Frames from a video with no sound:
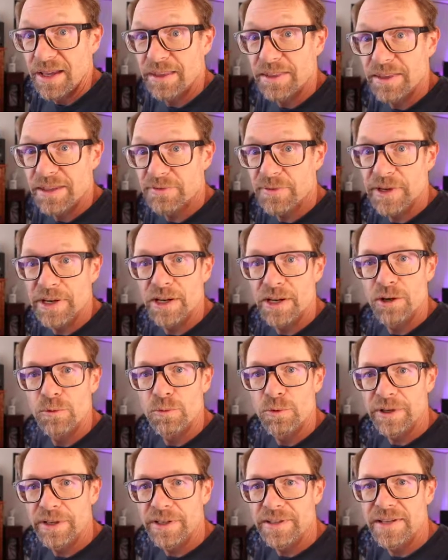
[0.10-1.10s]
this video,
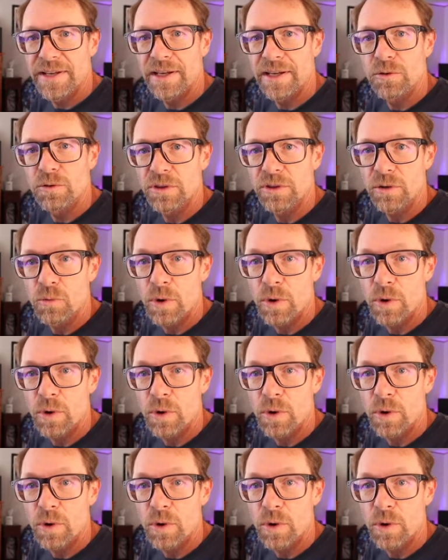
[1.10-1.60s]
we're going to take the